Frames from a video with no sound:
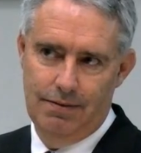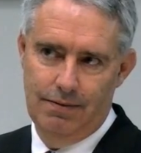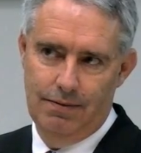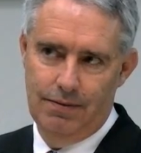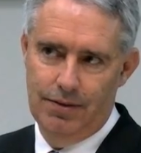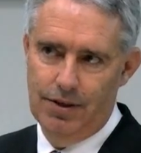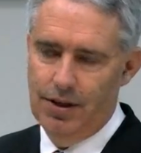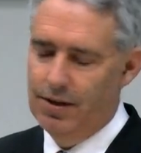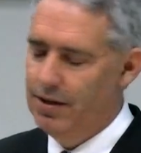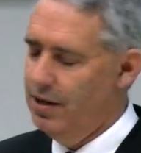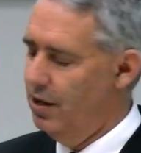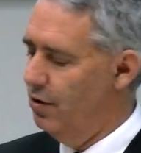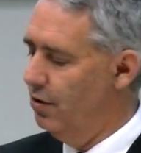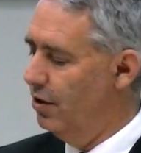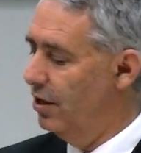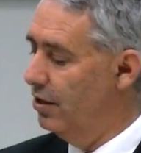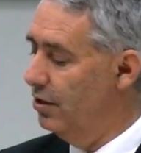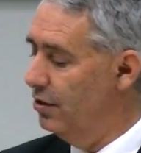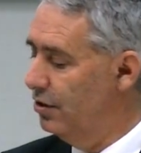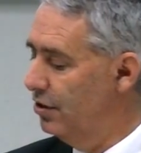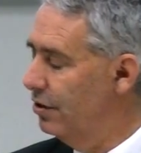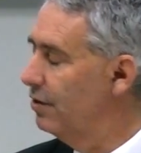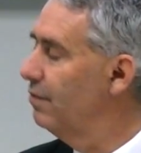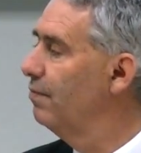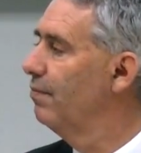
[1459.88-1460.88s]
So there it
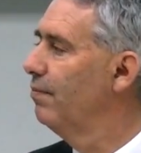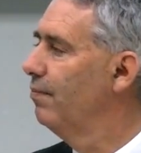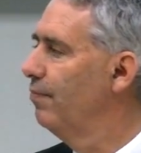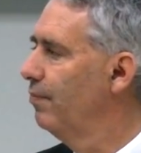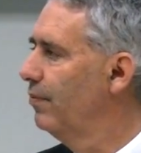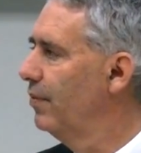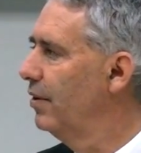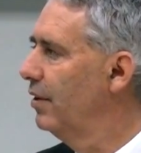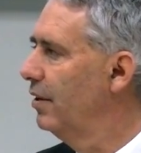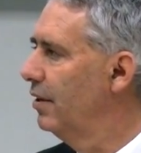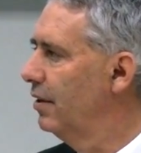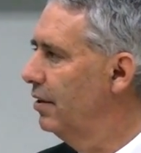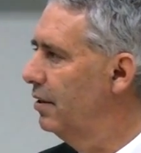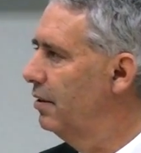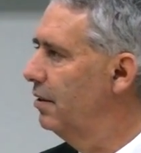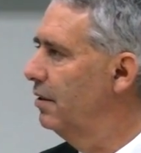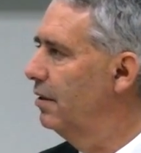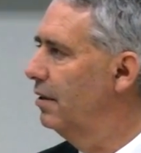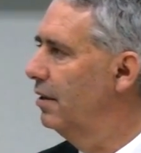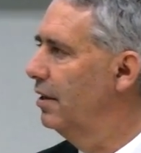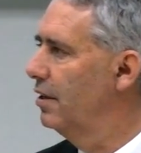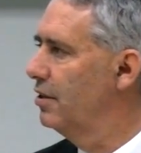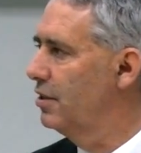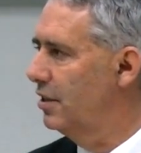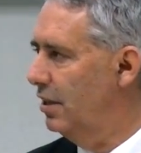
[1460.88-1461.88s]
is.
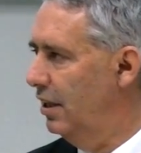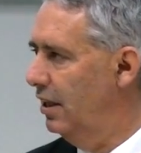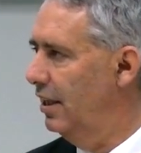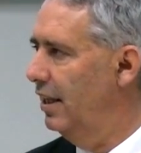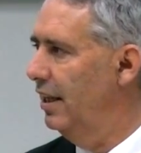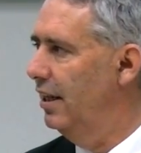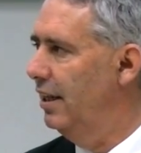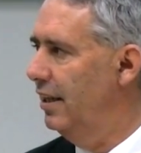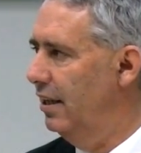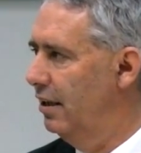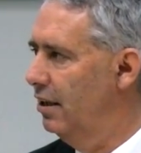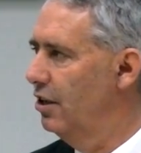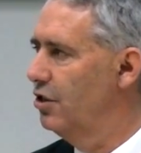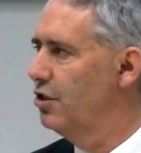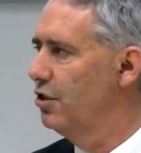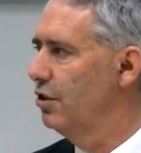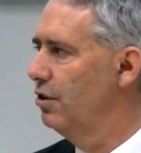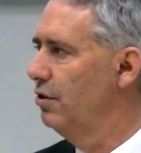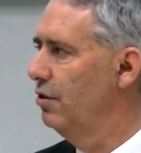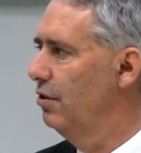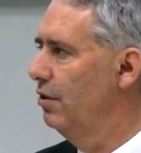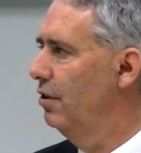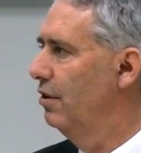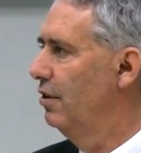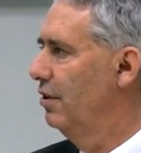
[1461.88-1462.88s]
There's clearly an
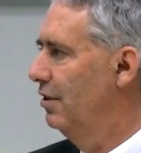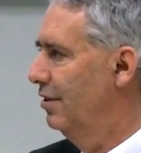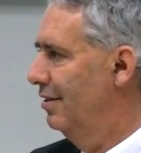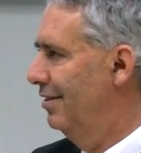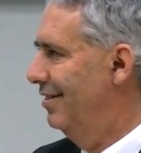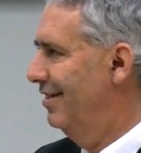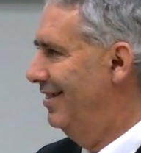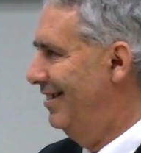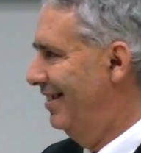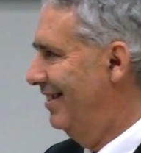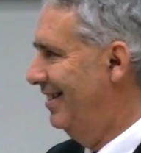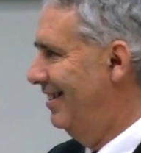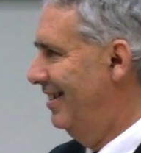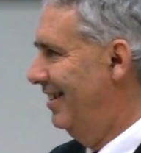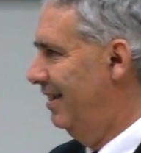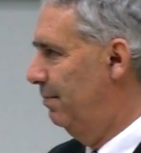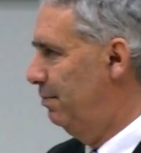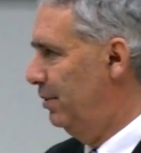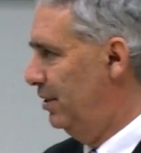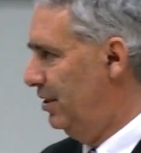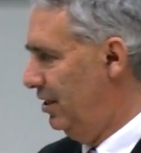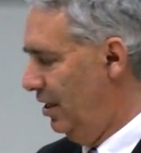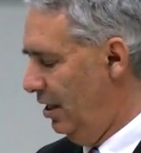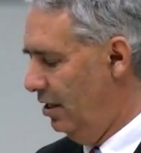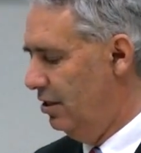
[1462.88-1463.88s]
issue,
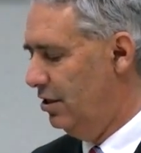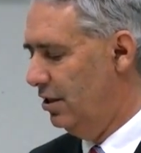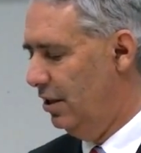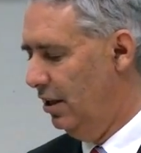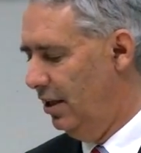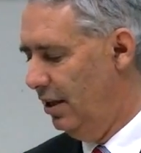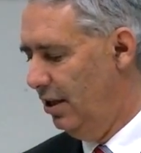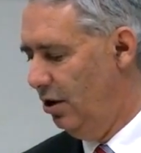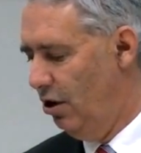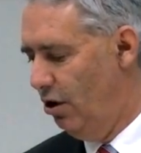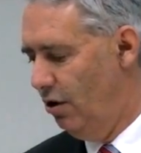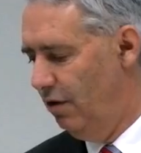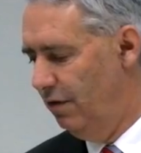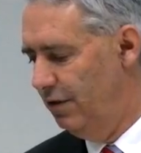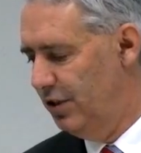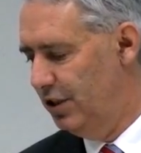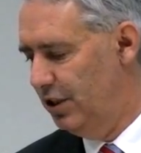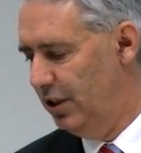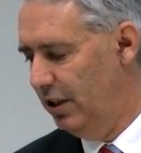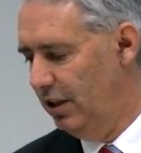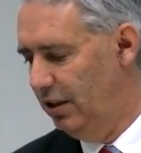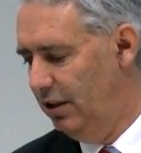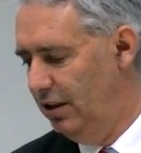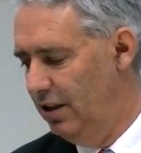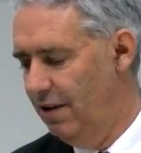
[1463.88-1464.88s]
potentially, of
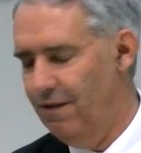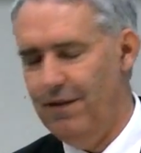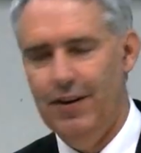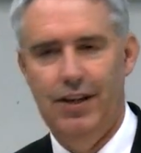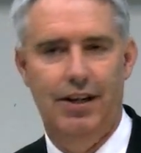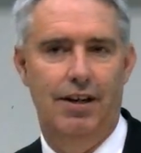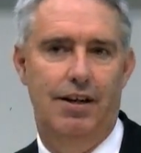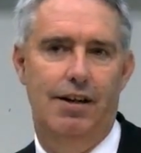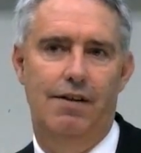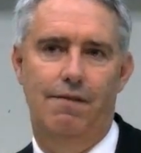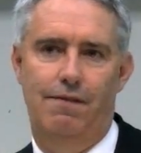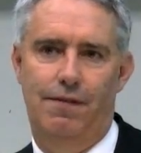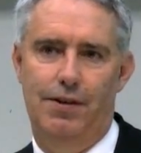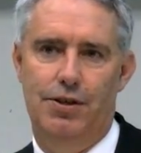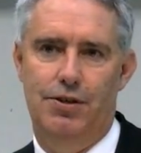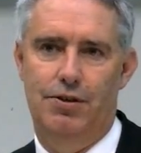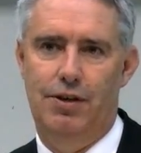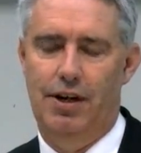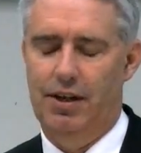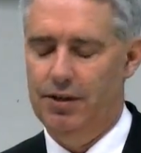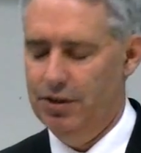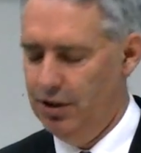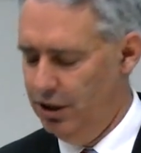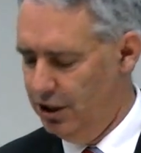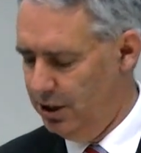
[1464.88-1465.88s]
significant
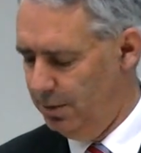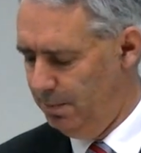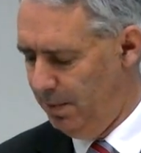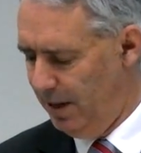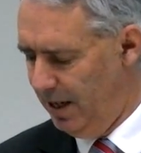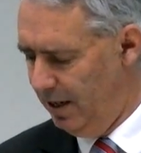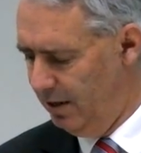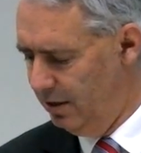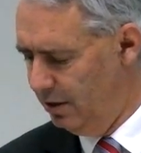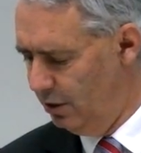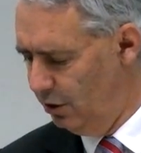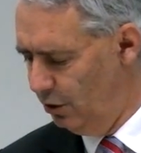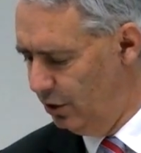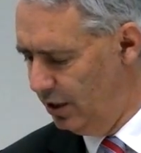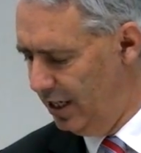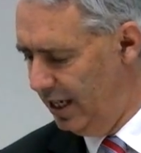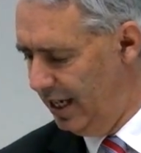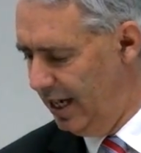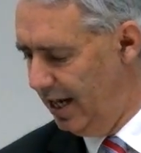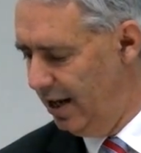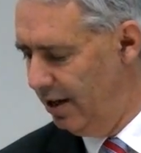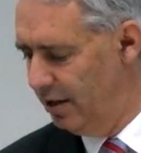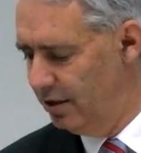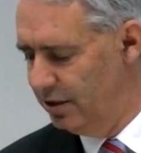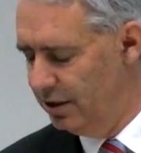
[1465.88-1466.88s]
infrastructure spends
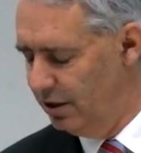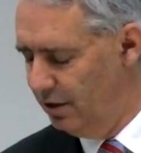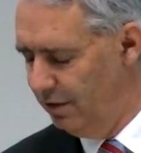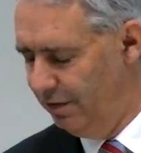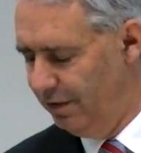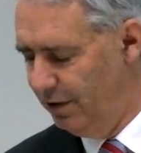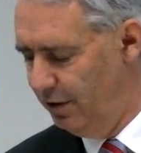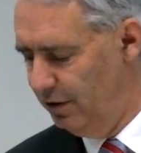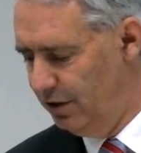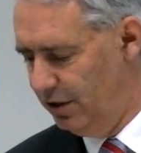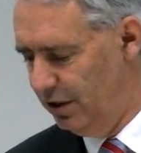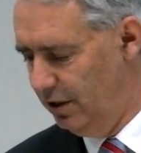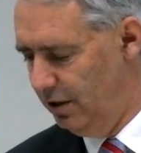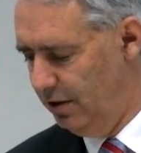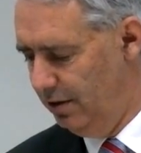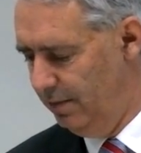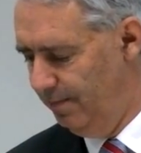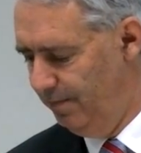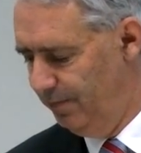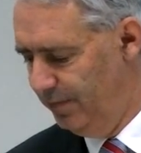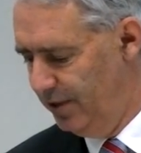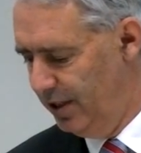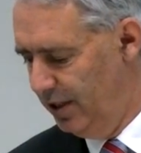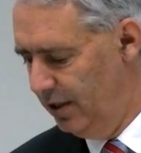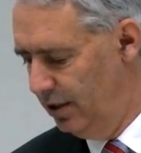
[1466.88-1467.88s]
looking out into the future.
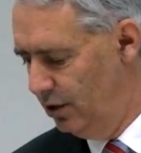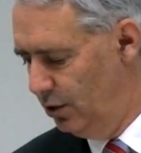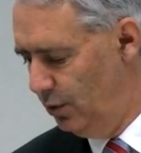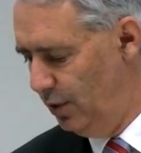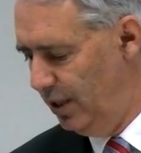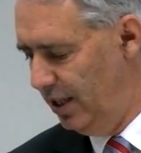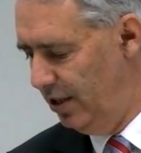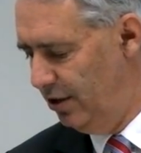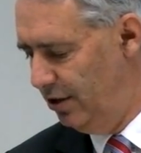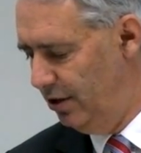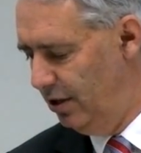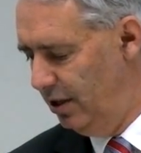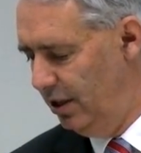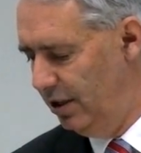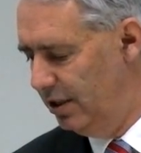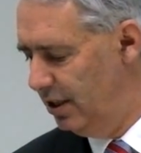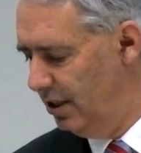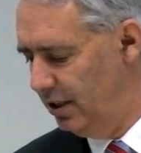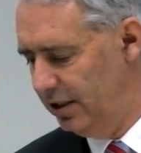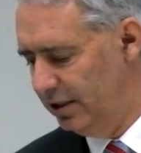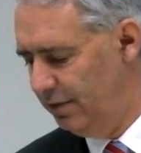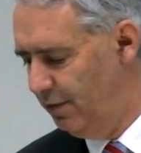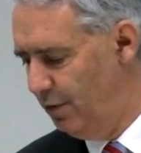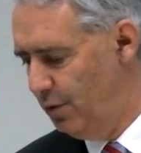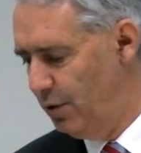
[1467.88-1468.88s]

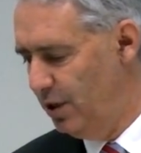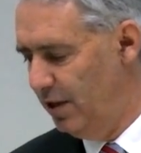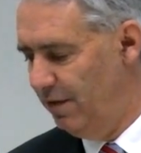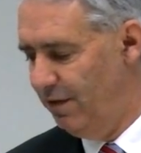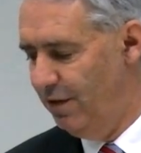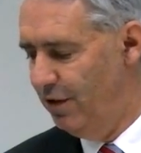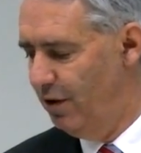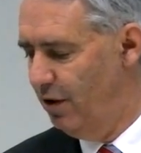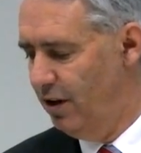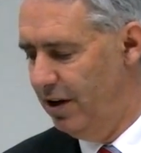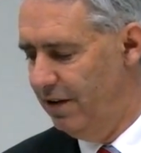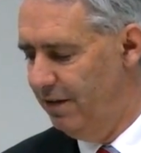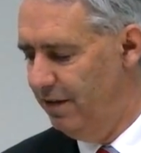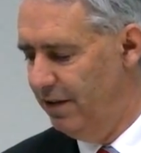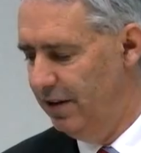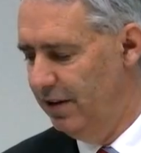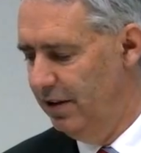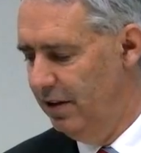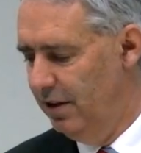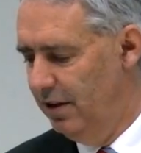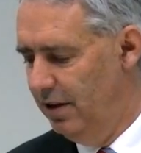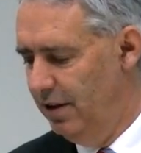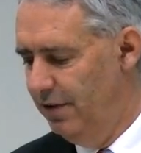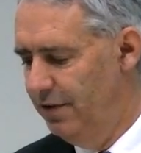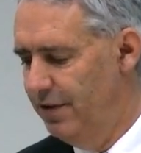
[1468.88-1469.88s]
2036-45,
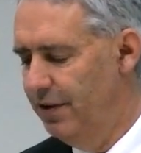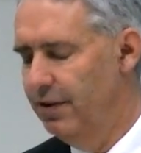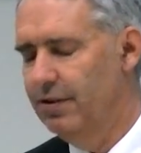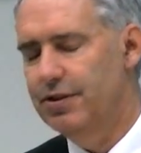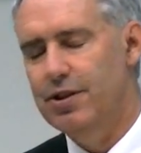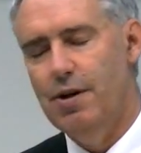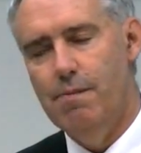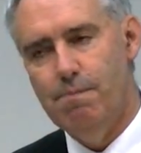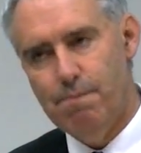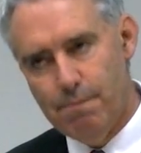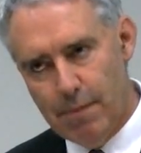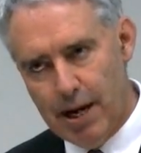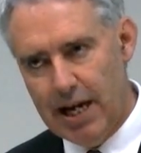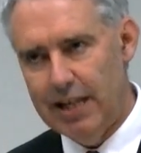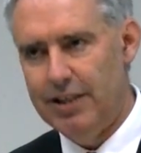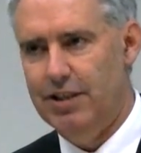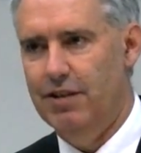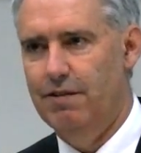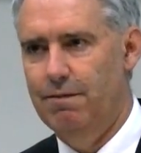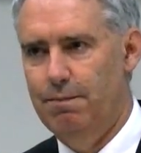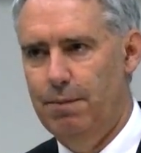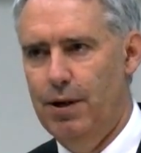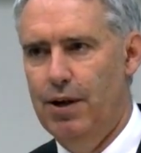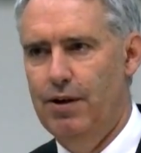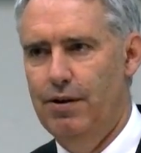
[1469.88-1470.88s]
there is a
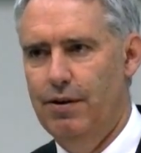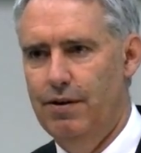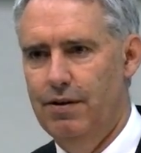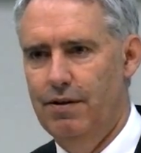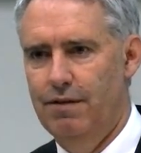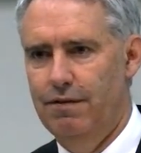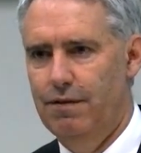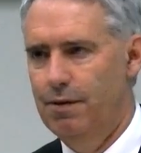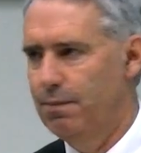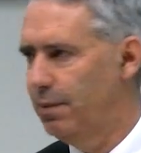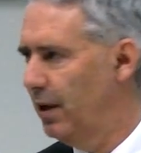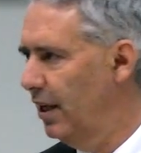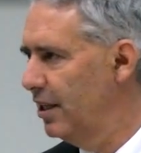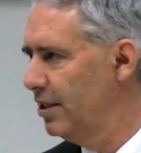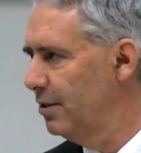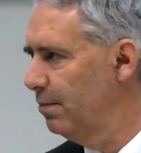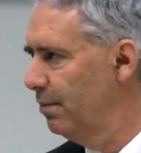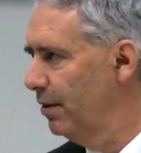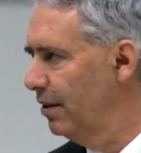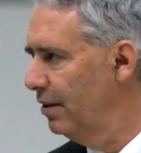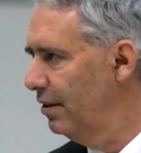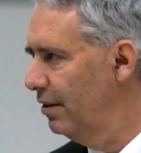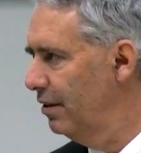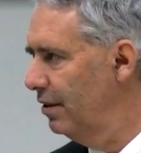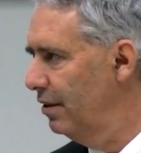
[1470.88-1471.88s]
massive period of
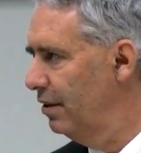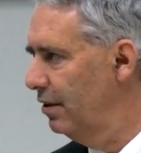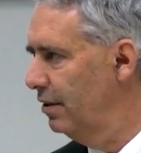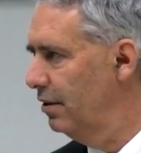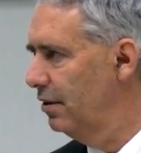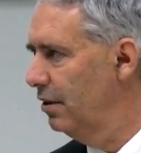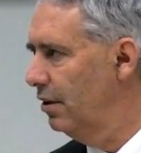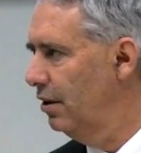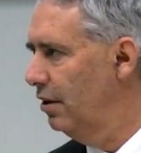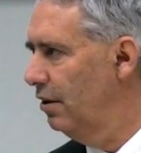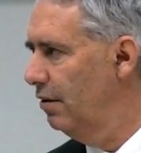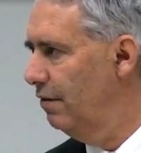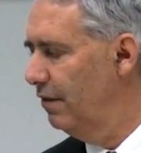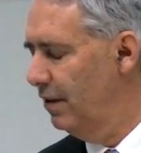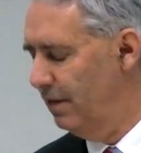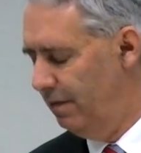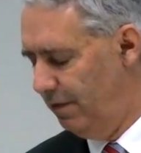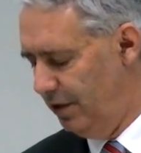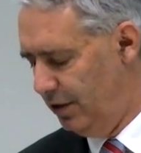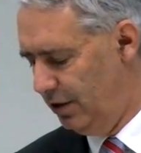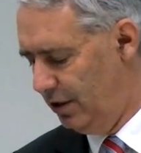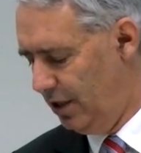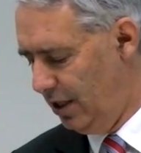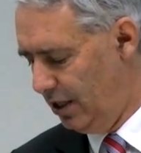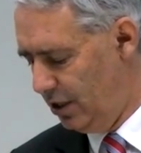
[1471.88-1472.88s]
replacement of
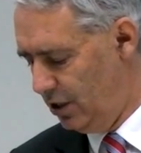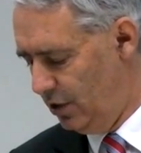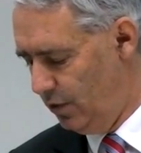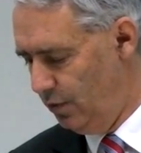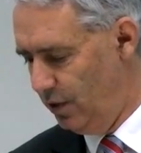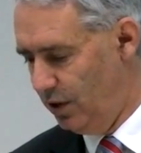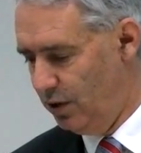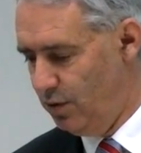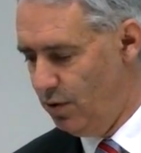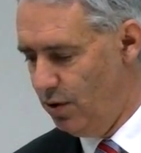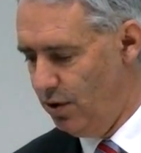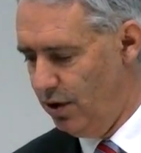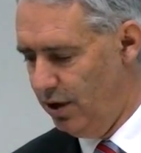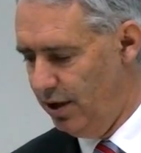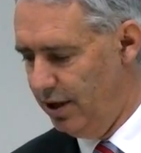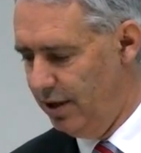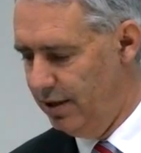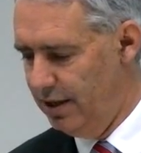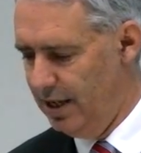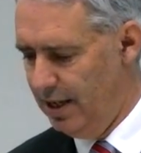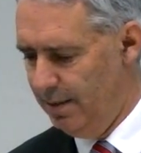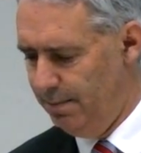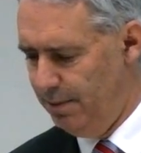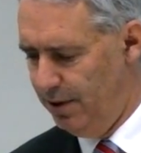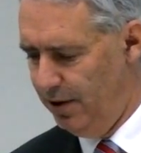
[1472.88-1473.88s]
infrastructure required
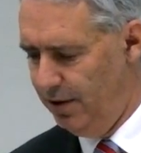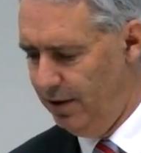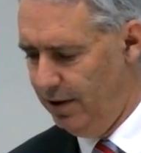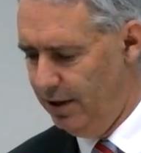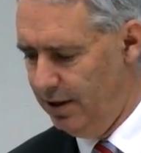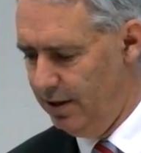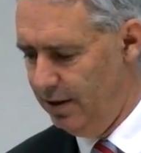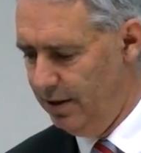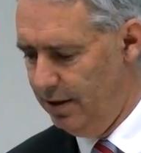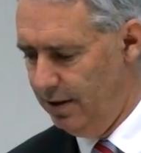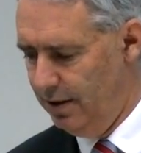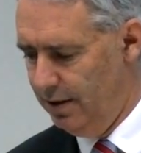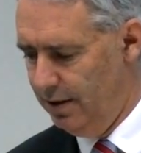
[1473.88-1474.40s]
in that period.